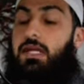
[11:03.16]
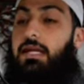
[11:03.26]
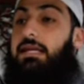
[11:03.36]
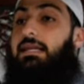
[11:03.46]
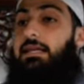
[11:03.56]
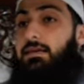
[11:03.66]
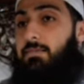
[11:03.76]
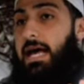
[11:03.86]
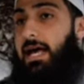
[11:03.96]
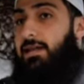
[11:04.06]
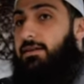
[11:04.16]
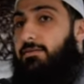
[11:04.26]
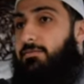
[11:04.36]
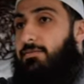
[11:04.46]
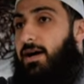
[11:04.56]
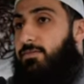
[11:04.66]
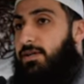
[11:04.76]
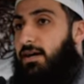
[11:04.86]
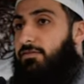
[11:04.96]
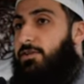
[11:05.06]
Al-Iman, my
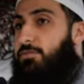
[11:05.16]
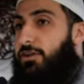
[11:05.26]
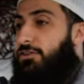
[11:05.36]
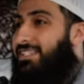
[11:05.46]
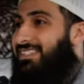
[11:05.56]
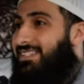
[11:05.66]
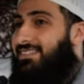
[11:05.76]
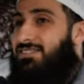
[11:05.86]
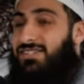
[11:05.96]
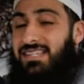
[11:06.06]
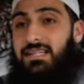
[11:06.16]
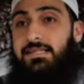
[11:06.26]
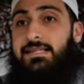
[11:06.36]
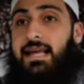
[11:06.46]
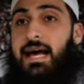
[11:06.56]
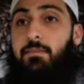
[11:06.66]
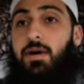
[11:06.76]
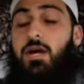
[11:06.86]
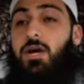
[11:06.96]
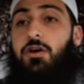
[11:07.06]
beloved brothers and sisters in Islam,
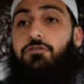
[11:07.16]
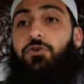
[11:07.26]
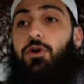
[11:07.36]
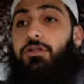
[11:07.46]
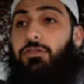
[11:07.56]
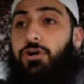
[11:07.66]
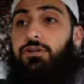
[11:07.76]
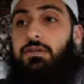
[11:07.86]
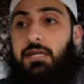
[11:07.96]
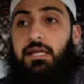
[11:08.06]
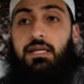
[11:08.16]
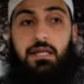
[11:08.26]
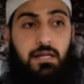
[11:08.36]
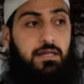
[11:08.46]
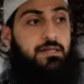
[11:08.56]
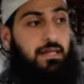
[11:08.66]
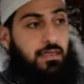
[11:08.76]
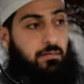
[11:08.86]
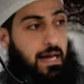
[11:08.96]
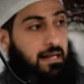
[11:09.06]
for 13 years in
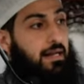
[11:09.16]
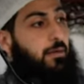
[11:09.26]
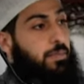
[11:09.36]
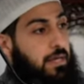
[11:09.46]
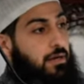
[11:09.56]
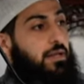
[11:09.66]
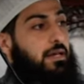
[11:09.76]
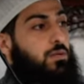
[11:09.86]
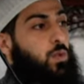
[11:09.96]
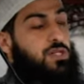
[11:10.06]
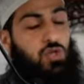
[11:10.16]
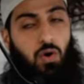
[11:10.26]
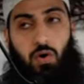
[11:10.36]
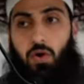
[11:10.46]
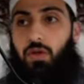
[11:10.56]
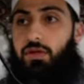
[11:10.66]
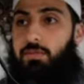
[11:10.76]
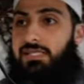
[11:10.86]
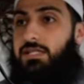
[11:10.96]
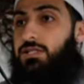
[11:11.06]
the Mecca period was all the
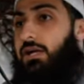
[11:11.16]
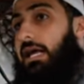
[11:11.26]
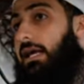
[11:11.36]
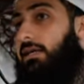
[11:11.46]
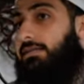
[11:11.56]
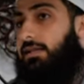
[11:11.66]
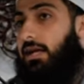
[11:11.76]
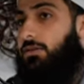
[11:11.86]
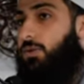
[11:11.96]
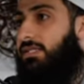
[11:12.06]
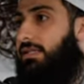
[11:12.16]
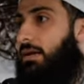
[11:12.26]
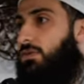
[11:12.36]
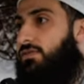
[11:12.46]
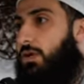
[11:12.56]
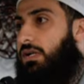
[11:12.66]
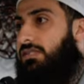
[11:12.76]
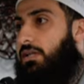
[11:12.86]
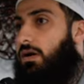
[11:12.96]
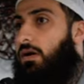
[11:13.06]
Messenger alayhi salatu wasalam was
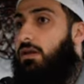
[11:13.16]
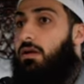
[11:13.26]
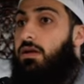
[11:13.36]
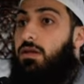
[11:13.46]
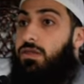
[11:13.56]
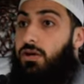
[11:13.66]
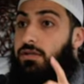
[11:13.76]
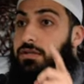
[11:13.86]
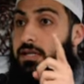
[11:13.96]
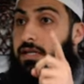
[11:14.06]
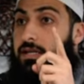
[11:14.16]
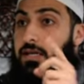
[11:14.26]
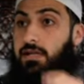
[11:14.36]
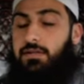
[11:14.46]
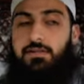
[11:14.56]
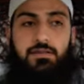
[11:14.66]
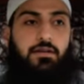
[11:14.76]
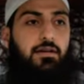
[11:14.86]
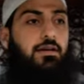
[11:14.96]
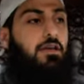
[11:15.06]
focusing on. 13 years.
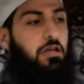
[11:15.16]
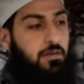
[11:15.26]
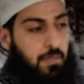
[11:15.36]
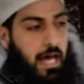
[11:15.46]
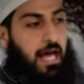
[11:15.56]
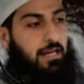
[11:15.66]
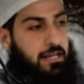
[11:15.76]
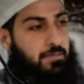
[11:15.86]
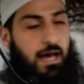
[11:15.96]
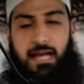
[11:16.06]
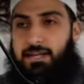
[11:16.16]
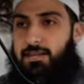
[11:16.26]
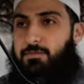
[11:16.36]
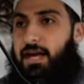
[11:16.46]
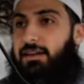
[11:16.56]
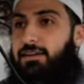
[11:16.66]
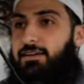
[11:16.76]
Iman, Iman, Iman.